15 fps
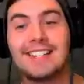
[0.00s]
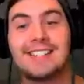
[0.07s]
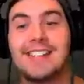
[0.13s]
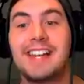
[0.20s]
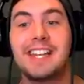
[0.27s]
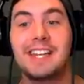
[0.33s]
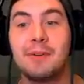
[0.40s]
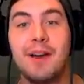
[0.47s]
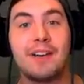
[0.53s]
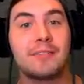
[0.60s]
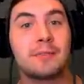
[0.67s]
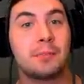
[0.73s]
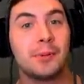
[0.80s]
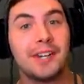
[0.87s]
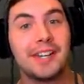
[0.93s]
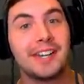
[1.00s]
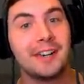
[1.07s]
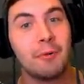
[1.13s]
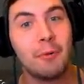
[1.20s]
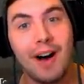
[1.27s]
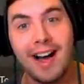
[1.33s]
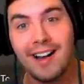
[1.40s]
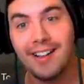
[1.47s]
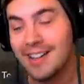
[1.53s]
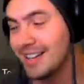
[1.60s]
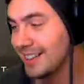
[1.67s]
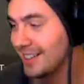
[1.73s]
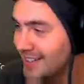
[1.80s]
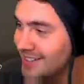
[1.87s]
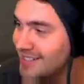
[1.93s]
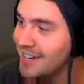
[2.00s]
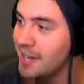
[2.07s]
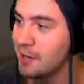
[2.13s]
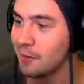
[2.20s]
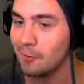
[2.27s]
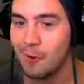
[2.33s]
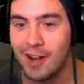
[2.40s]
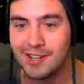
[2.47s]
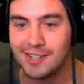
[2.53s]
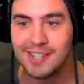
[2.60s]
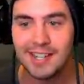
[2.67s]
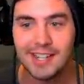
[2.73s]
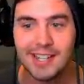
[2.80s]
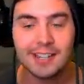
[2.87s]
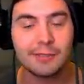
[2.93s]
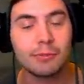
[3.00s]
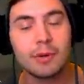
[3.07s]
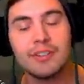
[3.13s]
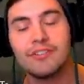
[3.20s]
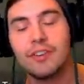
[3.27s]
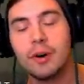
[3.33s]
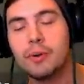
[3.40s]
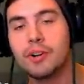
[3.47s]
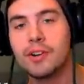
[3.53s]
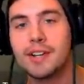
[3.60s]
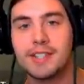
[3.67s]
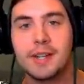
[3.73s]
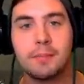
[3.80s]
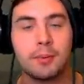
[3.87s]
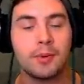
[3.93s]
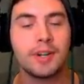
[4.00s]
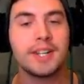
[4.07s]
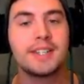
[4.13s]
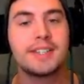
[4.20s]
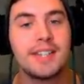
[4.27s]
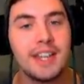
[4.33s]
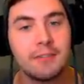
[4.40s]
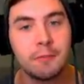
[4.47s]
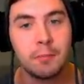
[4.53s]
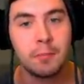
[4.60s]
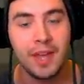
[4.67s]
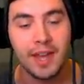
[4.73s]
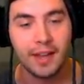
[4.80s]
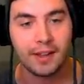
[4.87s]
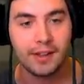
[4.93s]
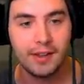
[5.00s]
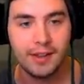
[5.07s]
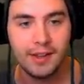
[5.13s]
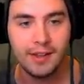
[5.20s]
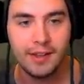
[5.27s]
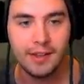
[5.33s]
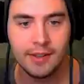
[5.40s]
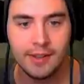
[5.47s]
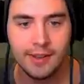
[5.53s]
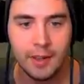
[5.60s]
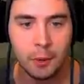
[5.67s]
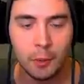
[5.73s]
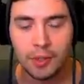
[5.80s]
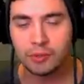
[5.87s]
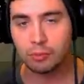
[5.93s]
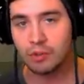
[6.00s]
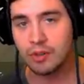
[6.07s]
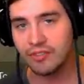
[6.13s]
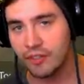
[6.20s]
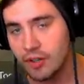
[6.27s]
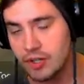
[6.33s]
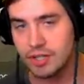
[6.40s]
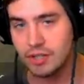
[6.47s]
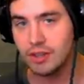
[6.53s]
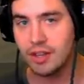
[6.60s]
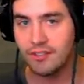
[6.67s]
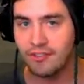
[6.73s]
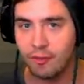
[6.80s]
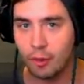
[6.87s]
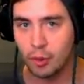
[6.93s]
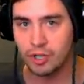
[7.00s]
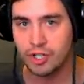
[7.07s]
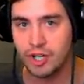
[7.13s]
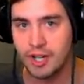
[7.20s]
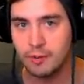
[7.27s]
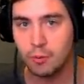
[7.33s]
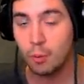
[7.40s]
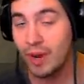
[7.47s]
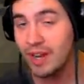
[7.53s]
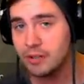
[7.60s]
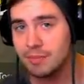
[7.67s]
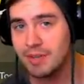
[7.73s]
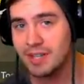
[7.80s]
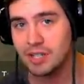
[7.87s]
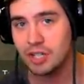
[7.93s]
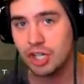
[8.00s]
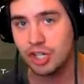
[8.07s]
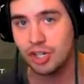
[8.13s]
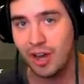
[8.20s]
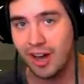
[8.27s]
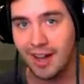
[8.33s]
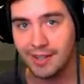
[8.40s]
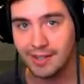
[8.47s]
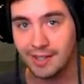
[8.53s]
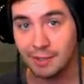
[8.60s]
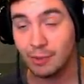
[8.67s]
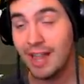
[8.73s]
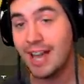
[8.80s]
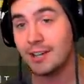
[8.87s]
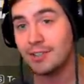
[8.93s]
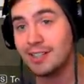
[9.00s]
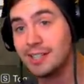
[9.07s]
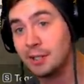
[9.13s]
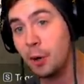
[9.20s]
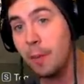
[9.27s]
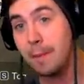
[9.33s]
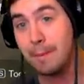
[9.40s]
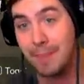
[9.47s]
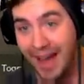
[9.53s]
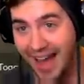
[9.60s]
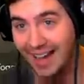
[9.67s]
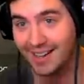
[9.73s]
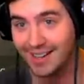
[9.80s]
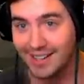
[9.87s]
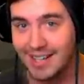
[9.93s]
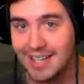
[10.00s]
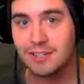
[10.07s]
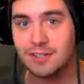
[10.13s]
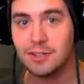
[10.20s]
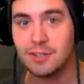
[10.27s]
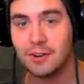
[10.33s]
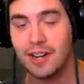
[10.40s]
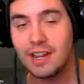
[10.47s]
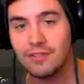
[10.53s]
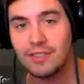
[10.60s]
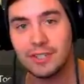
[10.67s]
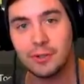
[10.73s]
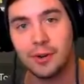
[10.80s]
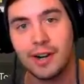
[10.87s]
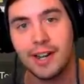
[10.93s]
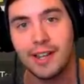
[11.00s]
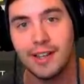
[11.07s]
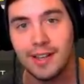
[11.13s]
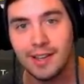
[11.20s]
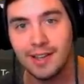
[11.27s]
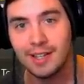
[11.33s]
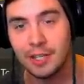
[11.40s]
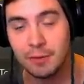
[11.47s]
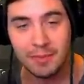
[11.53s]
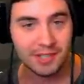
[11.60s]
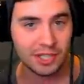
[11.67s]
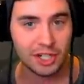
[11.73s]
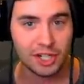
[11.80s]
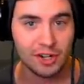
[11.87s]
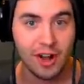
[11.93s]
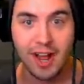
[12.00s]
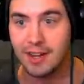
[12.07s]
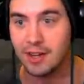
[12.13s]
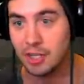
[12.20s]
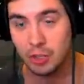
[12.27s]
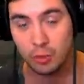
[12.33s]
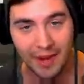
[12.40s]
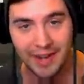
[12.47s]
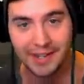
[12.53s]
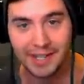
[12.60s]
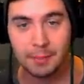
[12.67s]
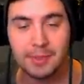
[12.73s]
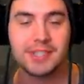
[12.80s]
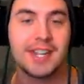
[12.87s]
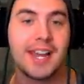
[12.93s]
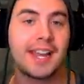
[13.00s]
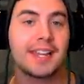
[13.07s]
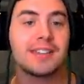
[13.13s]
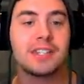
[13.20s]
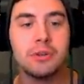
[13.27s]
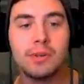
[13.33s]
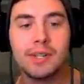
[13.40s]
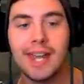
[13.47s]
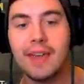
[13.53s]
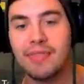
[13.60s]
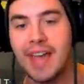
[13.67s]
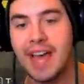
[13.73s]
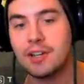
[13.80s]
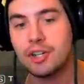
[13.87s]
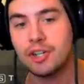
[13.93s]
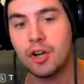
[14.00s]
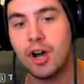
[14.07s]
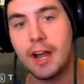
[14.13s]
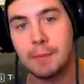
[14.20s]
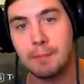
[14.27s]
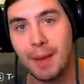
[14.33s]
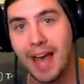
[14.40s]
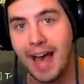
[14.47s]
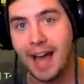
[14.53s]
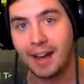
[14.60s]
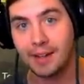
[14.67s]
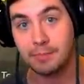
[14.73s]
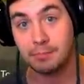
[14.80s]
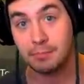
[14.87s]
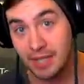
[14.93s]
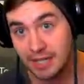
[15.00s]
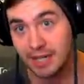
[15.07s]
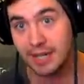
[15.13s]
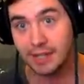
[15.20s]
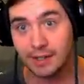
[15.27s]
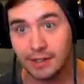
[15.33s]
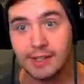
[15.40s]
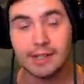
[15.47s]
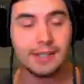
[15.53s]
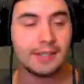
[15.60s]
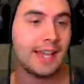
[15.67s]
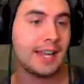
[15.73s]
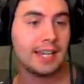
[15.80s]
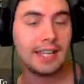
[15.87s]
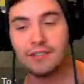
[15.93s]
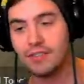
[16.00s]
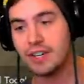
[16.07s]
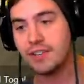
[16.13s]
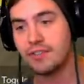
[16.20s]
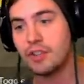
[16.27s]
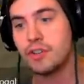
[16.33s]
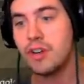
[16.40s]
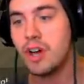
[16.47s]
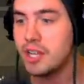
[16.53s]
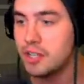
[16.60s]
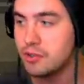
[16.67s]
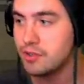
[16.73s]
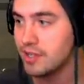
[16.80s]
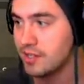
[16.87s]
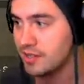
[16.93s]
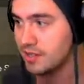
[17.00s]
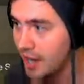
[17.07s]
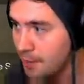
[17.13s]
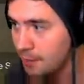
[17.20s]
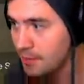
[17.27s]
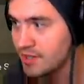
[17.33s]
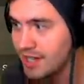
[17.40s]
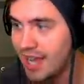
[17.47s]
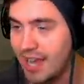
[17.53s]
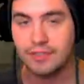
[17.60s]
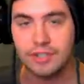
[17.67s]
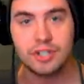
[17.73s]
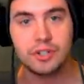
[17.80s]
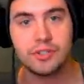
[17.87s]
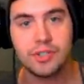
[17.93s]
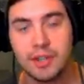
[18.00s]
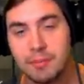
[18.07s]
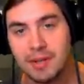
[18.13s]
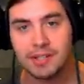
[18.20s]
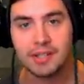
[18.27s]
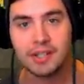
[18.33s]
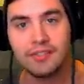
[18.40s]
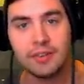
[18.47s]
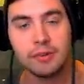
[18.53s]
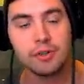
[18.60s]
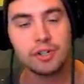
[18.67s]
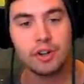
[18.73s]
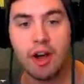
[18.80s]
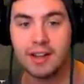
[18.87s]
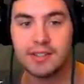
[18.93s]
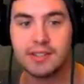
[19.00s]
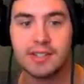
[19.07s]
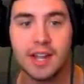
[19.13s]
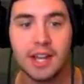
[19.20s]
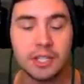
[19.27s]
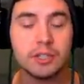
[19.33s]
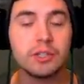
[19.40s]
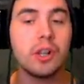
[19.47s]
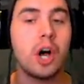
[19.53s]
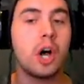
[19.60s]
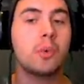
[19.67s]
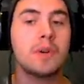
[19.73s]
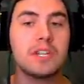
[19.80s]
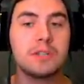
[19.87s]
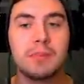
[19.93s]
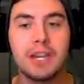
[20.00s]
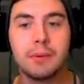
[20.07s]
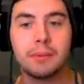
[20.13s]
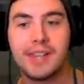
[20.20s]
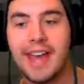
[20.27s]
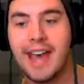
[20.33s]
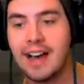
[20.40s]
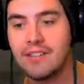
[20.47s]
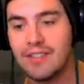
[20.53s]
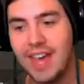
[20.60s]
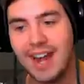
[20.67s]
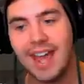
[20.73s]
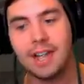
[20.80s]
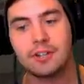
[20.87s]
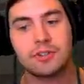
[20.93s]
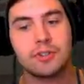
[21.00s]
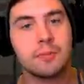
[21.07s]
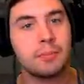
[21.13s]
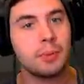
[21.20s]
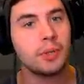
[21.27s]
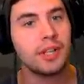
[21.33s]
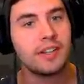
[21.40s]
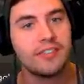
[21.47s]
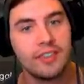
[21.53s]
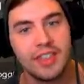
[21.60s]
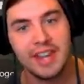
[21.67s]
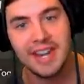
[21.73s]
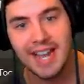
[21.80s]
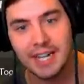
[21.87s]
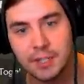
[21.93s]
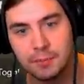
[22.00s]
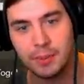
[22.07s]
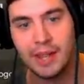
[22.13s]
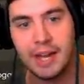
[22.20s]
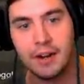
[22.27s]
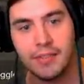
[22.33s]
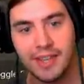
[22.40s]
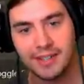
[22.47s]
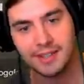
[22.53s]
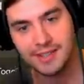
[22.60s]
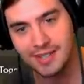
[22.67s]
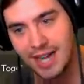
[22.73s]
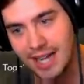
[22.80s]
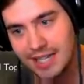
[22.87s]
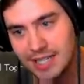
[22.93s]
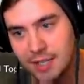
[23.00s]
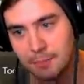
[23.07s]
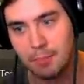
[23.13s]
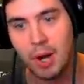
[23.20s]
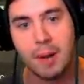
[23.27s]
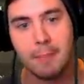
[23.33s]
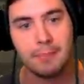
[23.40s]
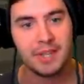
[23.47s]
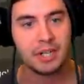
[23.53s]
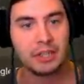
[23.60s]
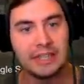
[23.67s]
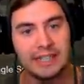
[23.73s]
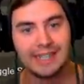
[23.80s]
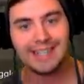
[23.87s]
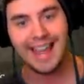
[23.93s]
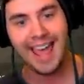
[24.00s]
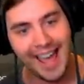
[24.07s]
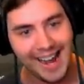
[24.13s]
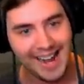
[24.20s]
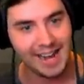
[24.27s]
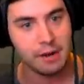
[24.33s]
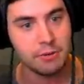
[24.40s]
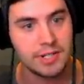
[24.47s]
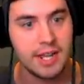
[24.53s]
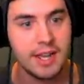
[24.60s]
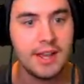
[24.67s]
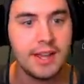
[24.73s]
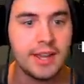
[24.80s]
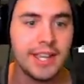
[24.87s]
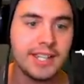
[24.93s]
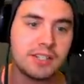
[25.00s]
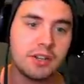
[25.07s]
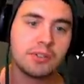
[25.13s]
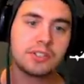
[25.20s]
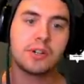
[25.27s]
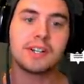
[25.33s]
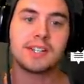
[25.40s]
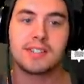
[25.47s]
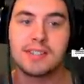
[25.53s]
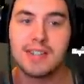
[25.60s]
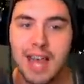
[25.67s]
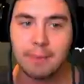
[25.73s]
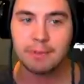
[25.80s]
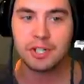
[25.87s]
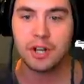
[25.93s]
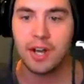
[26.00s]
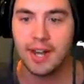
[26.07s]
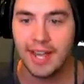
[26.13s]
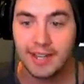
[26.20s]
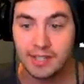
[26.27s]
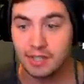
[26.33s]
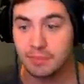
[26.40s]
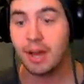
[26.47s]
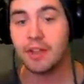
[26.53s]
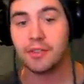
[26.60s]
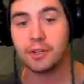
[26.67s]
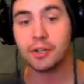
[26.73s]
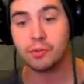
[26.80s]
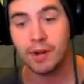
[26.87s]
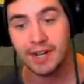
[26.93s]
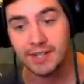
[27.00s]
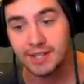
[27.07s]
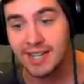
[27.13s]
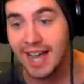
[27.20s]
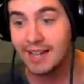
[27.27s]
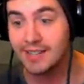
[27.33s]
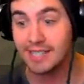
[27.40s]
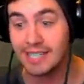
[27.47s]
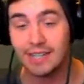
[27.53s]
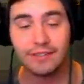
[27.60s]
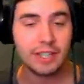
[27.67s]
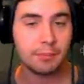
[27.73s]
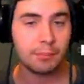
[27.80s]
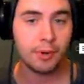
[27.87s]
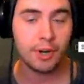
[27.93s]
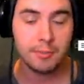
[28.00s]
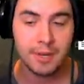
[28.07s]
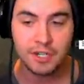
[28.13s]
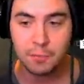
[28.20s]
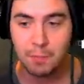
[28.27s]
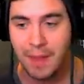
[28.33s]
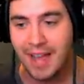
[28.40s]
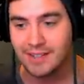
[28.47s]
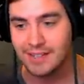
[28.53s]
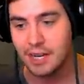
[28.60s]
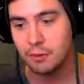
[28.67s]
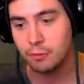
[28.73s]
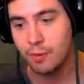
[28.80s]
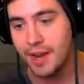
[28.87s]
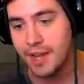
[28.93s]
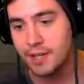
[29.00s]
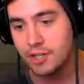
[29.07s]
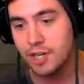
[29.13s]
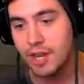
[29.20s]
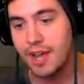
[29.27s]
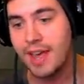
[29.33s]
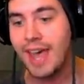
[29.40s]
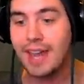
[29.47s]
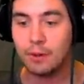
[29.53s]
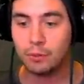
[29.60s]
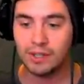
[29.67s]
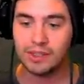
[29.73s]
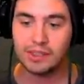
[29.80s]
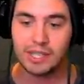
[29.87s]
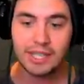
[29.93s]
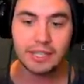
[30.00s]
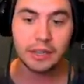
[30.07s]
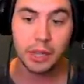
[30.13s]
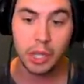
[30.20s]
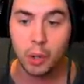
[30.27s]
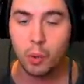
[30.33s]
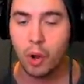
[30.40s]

say you haven't played in a while, let's say you're rusty, the Revoker is a pretty safe pick. With Reversal of Fortune, when you miss a shot, it will actually go back into your inventory. You miss a shot, you wait a couple seconds, you get that shot back. Meaning that even if you're not using sniper scavengers and missing a few shots, you'll always be able to have that extra bullet for the next player that decides to pop their little head out. It's also got snapshot and some other great stats, giving it pretty much maxed out range, and with the low